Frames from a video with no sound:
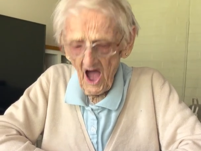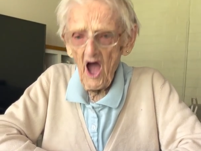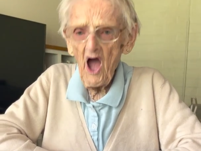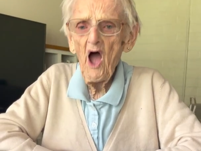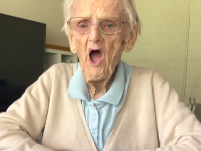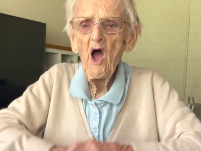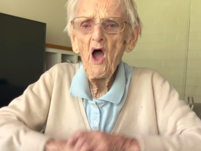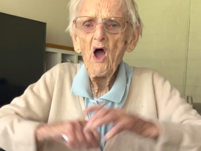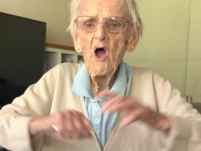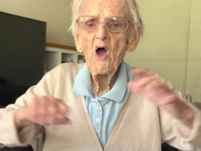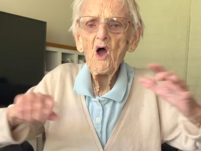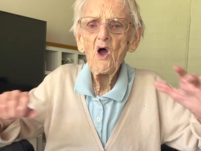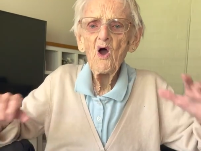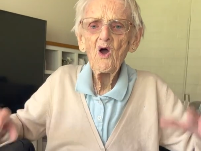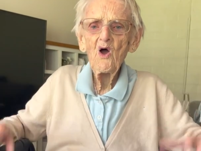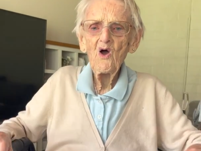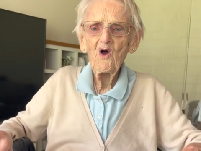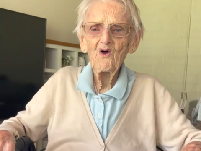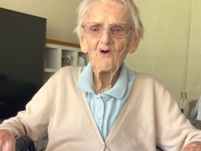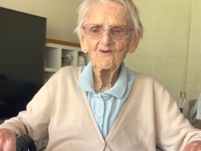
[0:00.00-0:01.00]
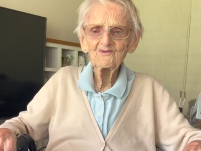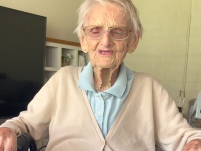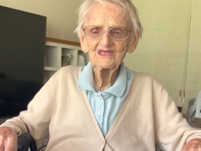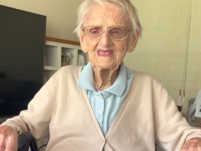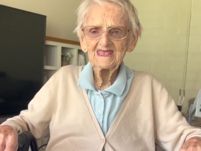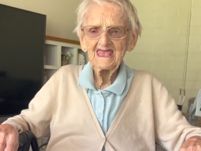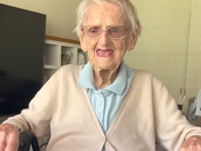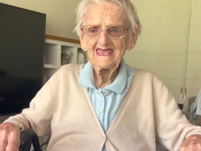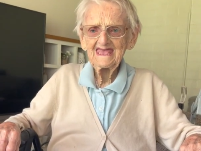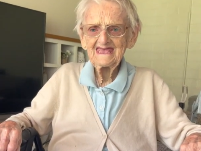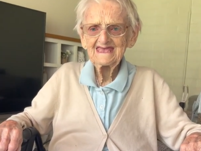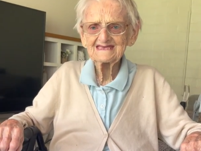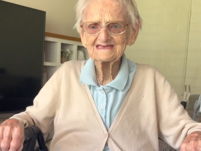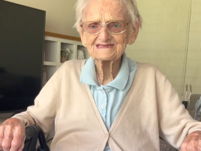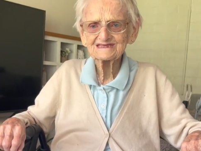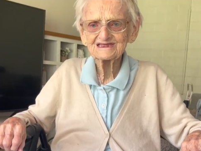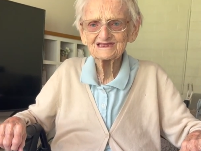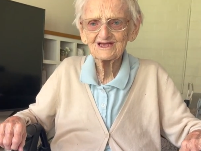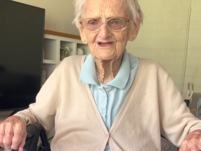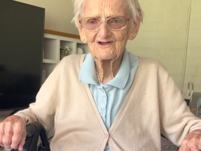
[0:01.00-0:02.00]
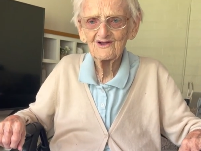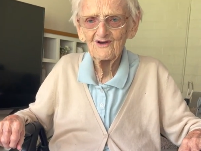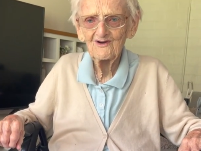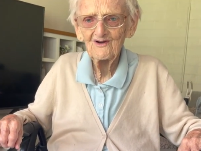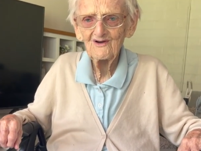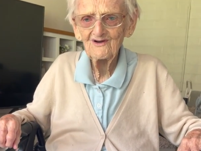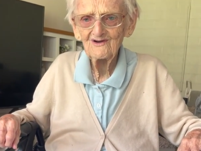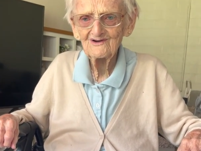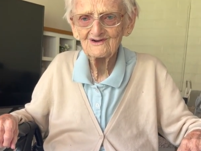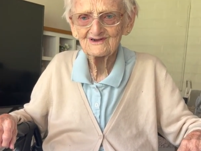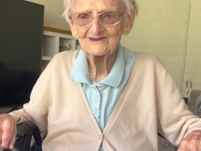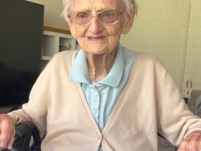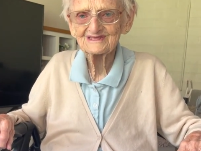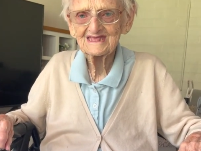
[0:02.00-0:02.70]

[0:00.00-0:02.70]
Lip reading: Oh, yes, of course.